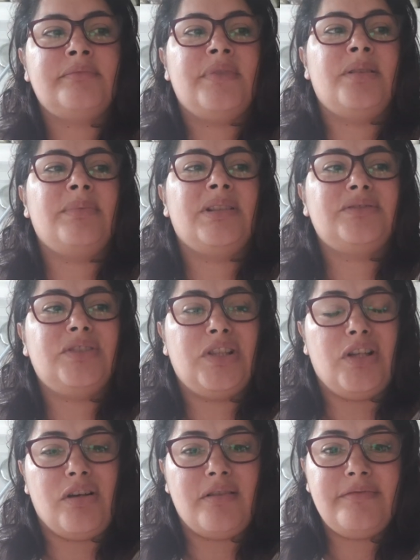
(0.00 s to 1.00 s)
about
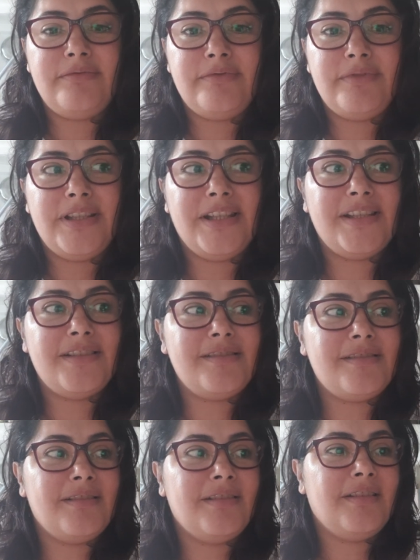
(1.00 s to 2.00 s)
love
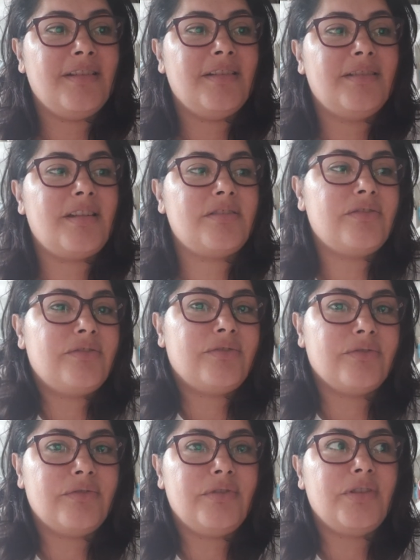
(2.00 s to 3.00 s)
is that you
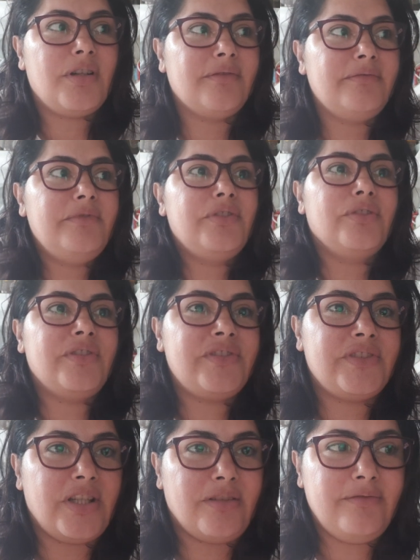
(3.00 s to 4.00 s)
should love
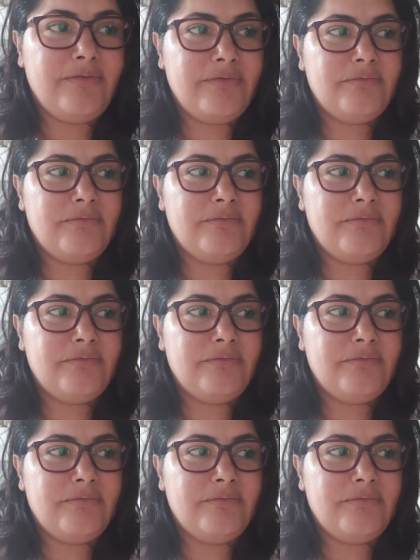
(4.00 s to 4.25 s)
yourself.